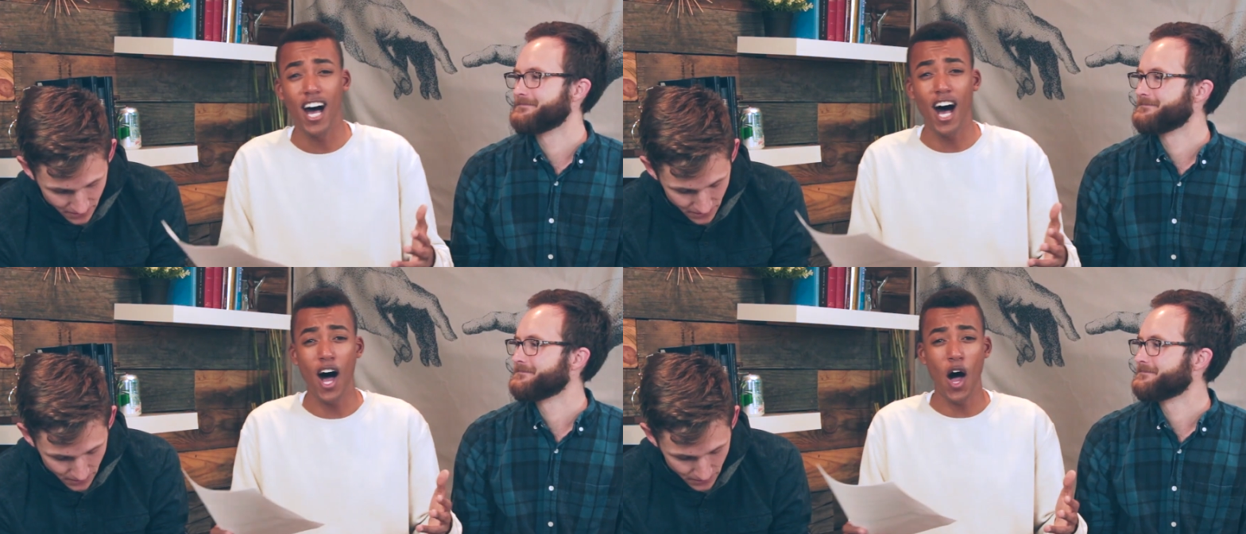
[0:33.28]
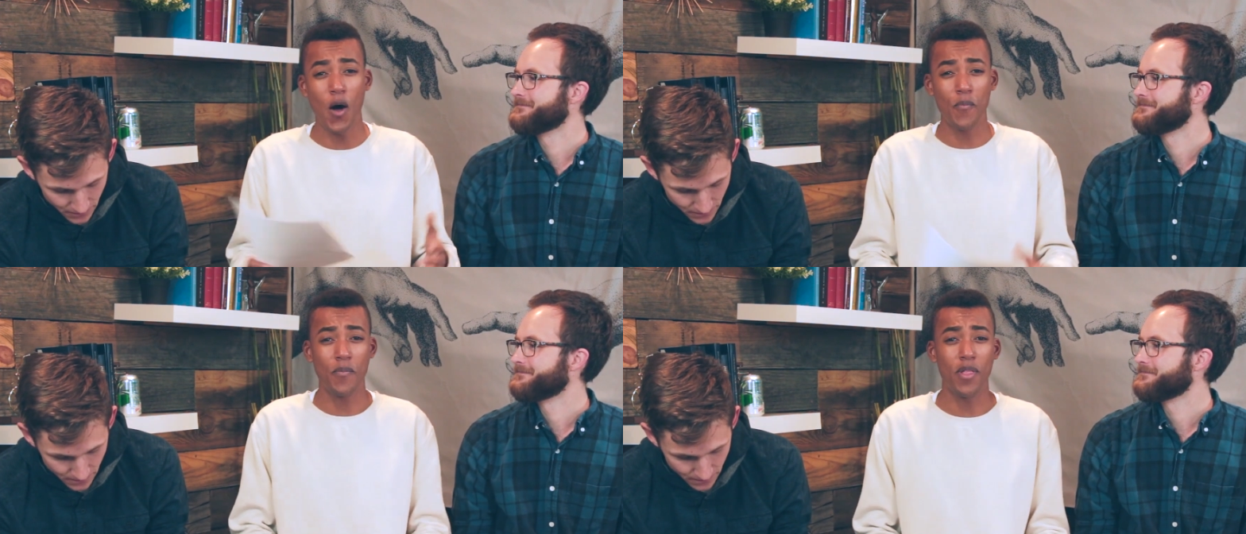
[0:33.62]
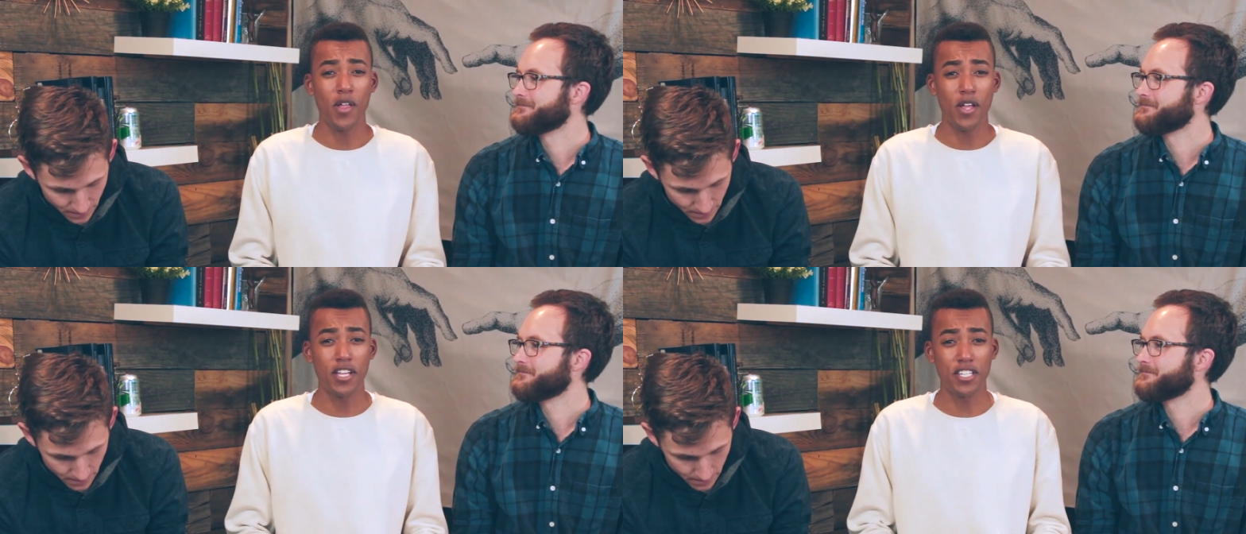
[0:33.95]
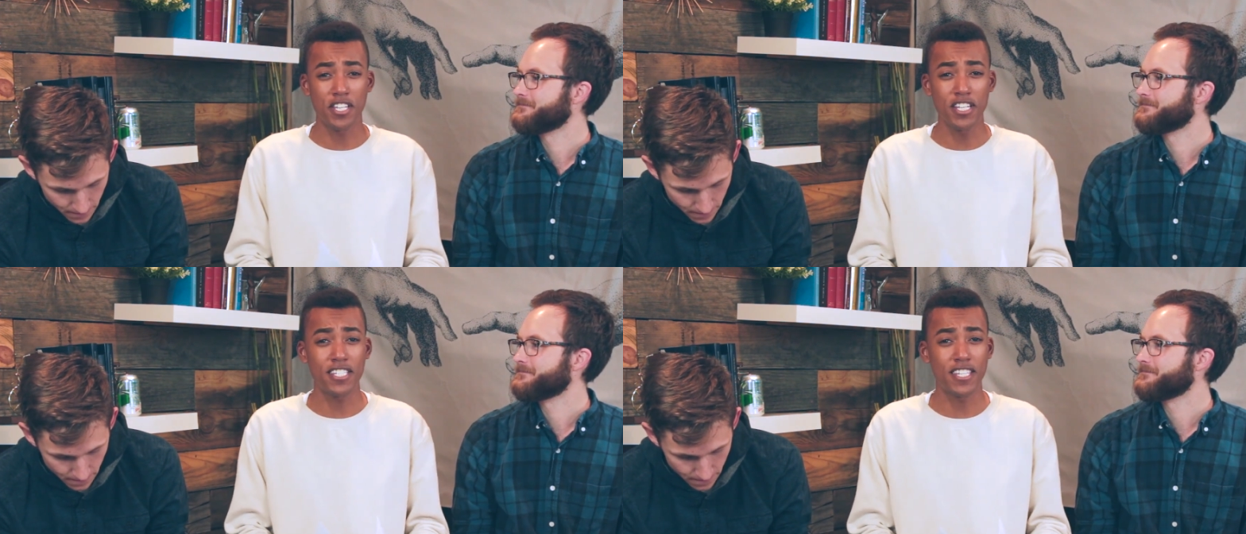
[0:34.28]
Speaker 1: um,
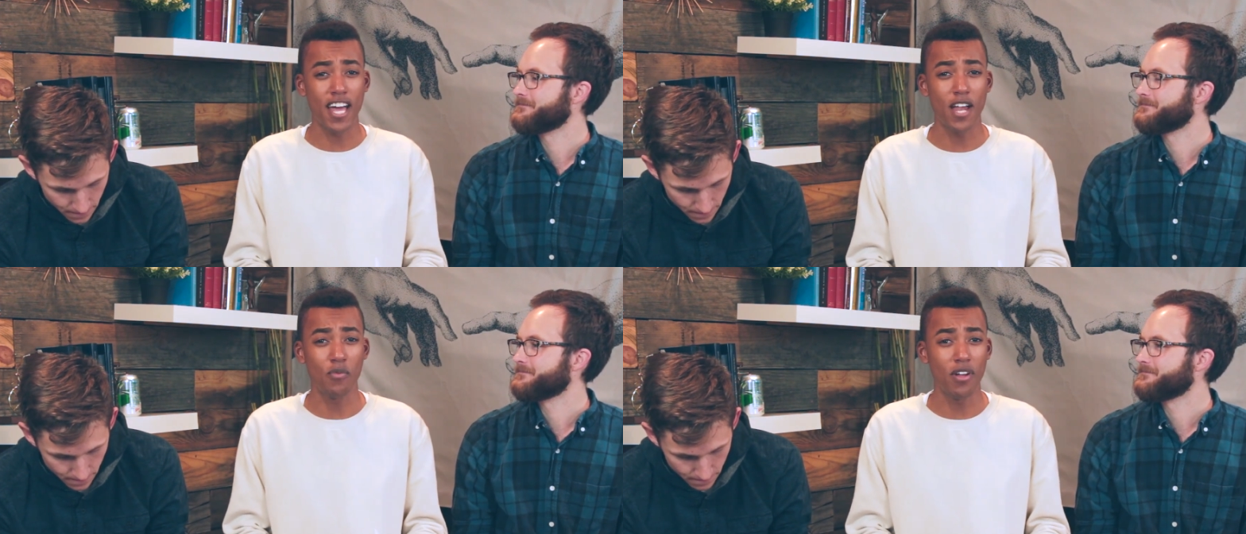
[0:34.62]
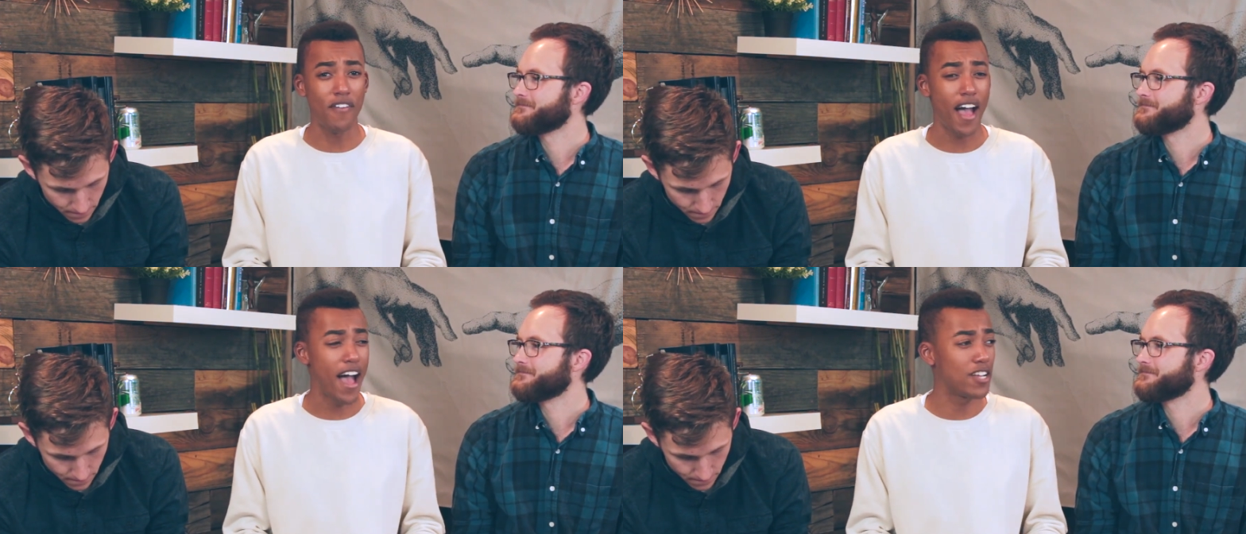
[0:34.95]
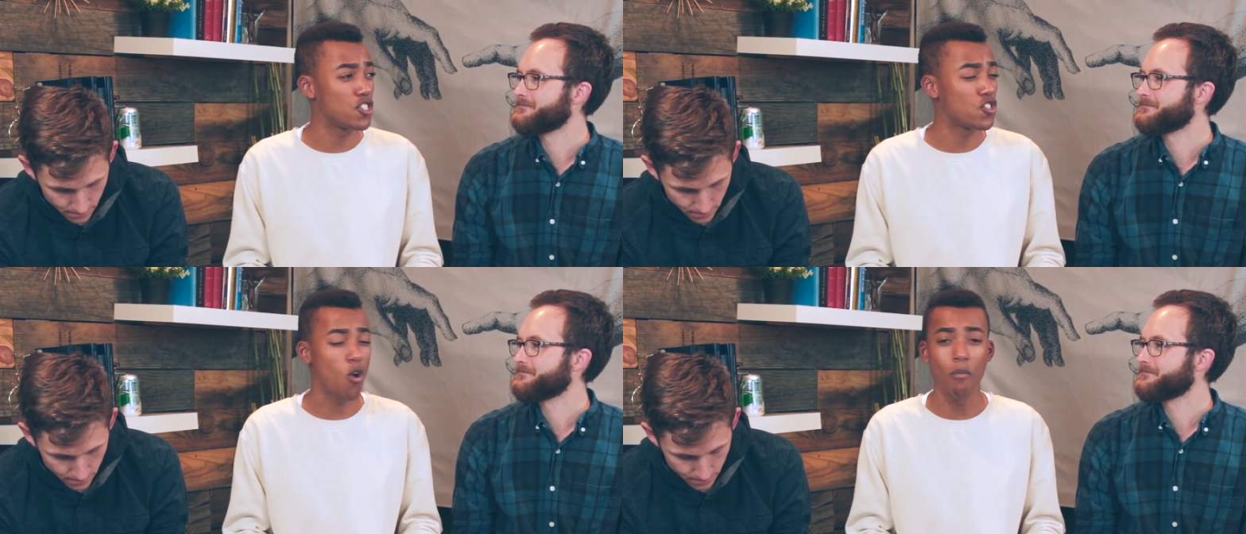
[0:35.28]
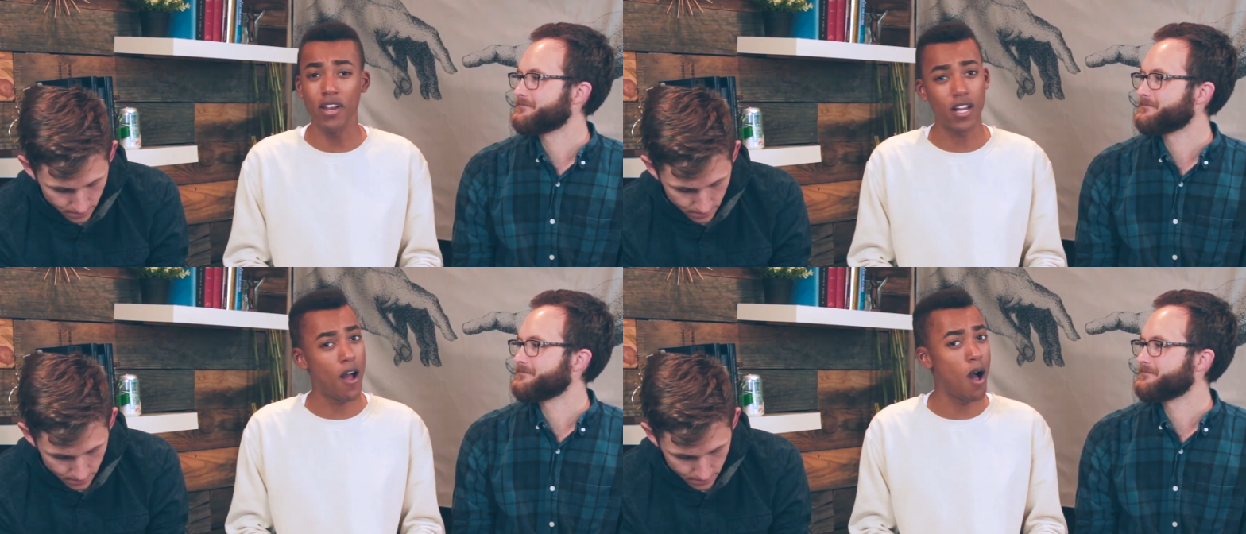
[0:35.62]
since then, we've had so
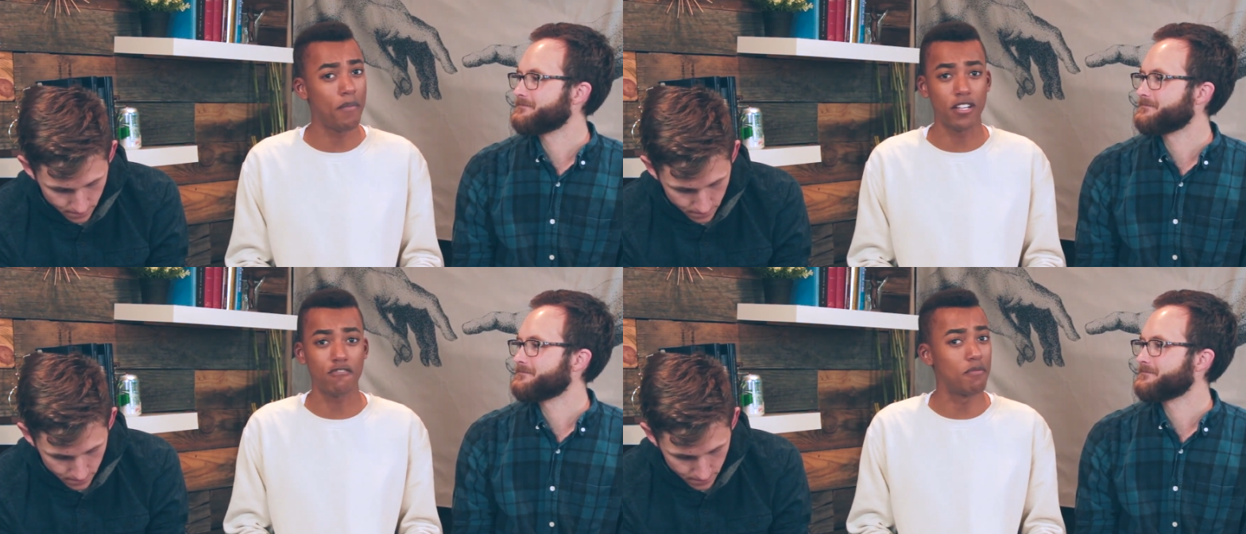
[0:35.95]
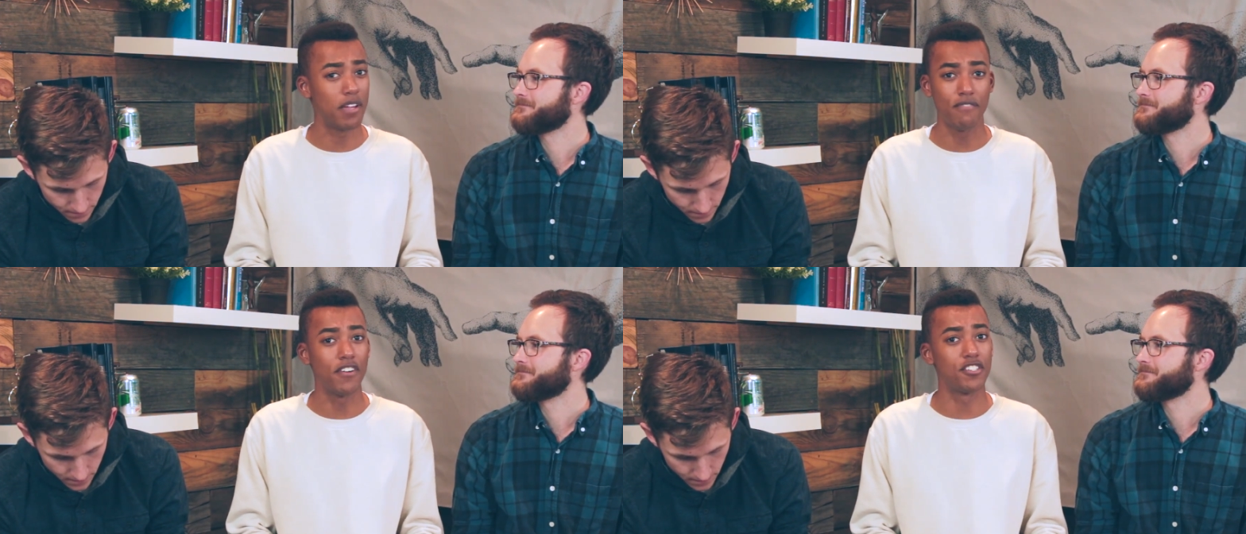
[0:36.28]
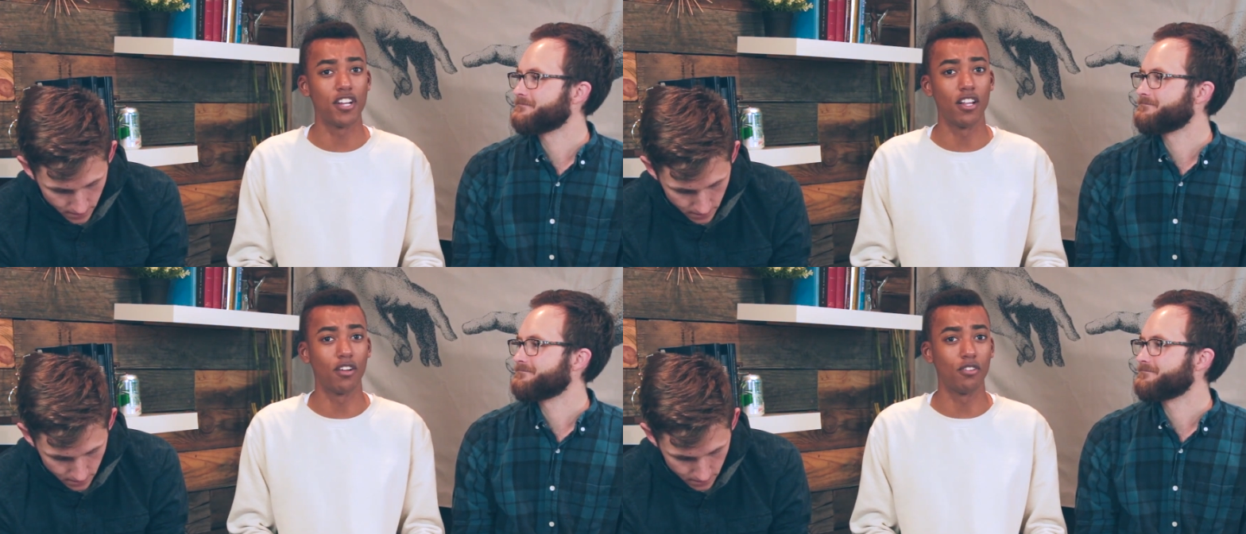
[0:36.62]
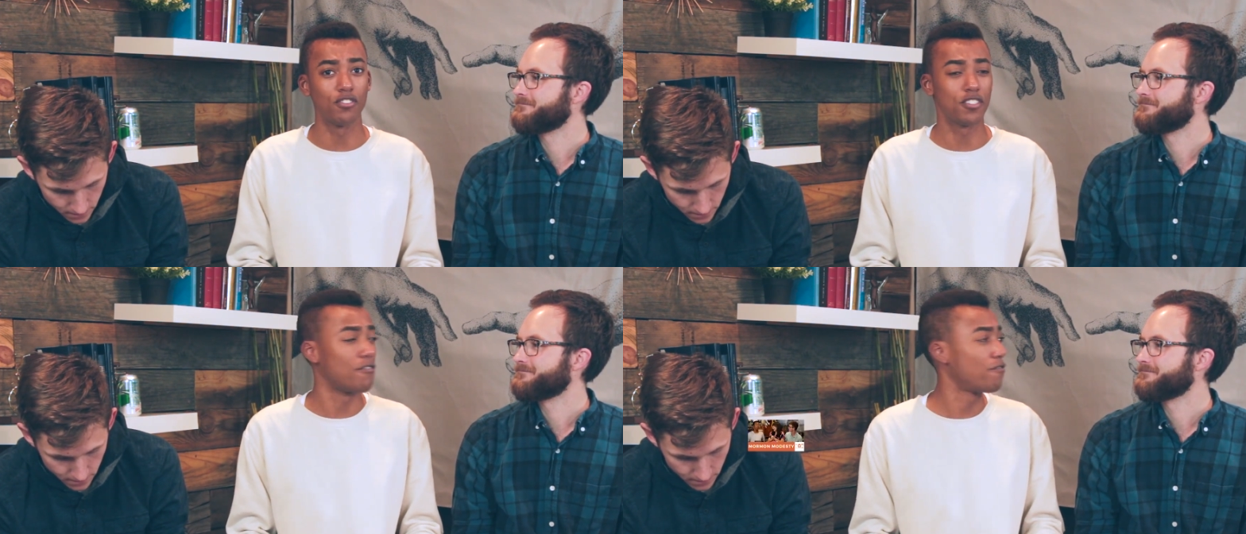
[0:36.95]
many comments from evangelicals.